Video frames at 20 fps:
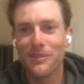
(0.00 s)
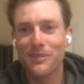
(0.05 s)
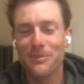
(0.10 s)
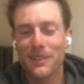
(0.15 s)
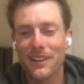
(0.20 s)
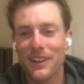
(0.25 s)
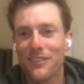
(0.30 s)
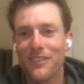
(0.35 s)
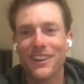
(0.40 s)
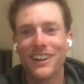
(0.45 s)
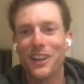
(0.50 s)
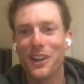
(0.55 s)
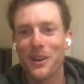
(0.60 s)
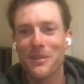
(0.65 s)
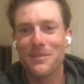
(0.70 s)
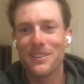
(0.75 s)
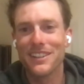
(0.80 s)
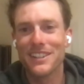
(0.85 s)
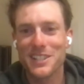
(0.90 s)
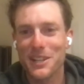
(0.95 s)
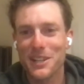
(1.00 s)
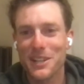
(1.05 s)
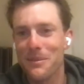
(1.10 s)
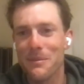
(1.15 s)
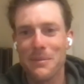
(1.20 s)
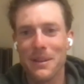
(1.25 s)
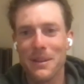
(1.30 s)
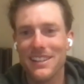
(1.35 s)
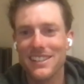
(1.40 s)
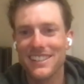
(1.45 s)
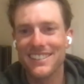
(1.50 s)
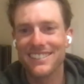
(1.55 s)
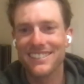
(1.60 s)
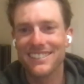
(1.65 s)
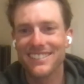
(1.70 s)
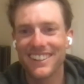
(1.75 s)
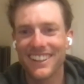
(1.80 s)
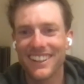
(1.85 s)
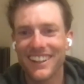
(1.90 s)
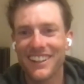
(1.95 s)
But I really hope that it's going to be beaten
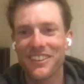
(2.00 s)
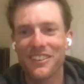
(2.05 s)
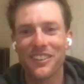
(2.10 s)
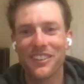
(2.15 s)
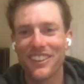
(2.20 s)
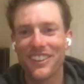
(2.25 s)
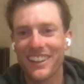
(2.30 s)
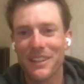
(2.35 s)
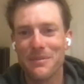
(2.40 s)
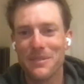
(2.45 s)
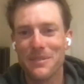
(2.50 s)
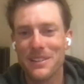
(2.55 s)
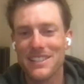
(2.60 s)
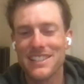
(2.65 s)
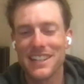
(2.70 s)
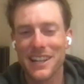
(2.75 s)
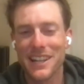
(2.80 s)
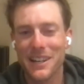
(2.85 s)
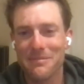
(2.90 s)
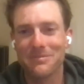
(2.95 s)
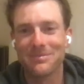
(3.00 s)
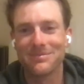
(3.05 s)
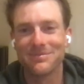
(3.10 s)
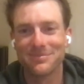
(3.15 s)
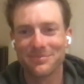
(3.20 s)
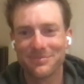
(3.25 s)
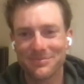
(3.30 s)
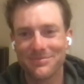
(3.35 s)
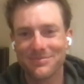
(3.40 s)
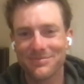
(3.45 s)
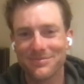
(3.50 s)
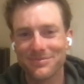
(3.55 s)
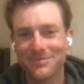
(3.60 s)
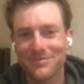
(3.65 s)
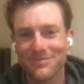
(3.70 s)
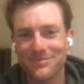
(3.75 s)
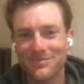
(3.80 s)
in all the Olympics to come. Well,